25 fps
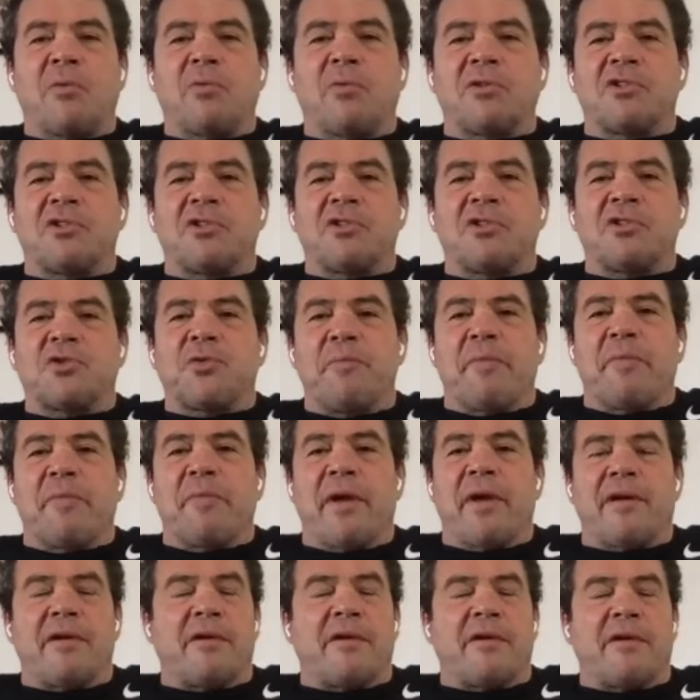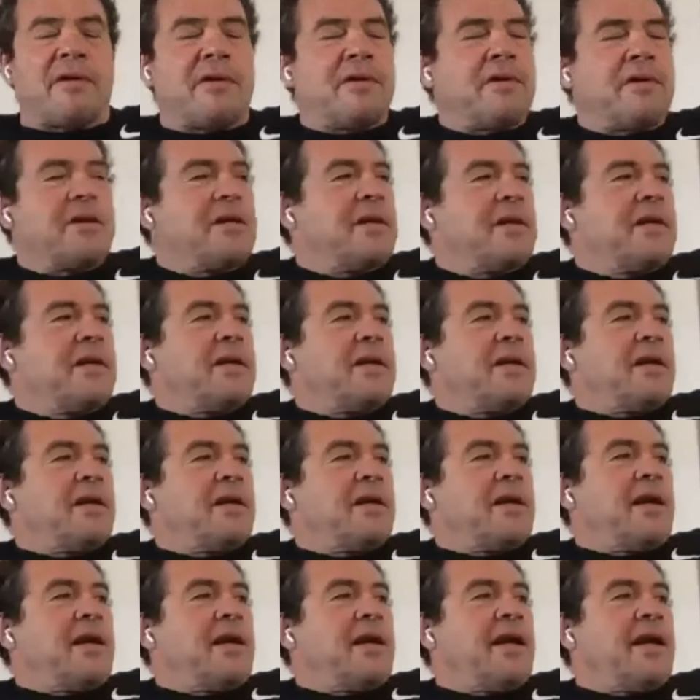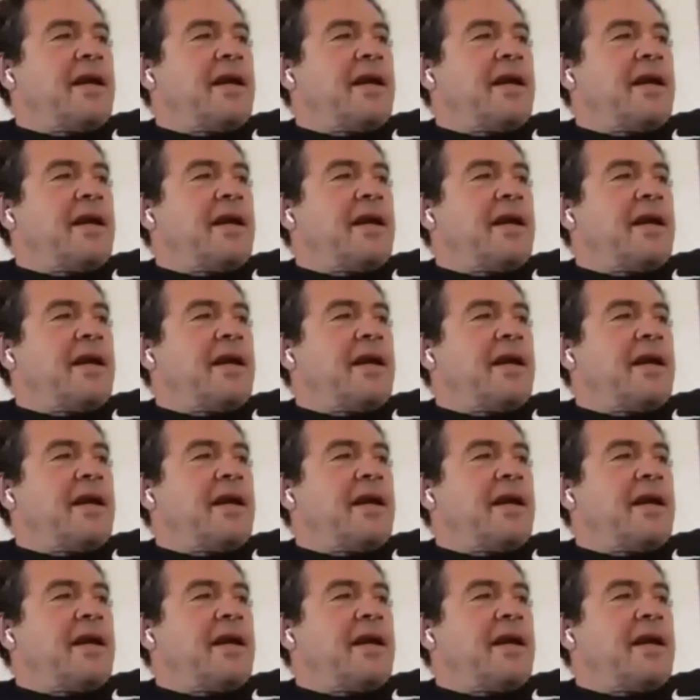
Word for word: better. And now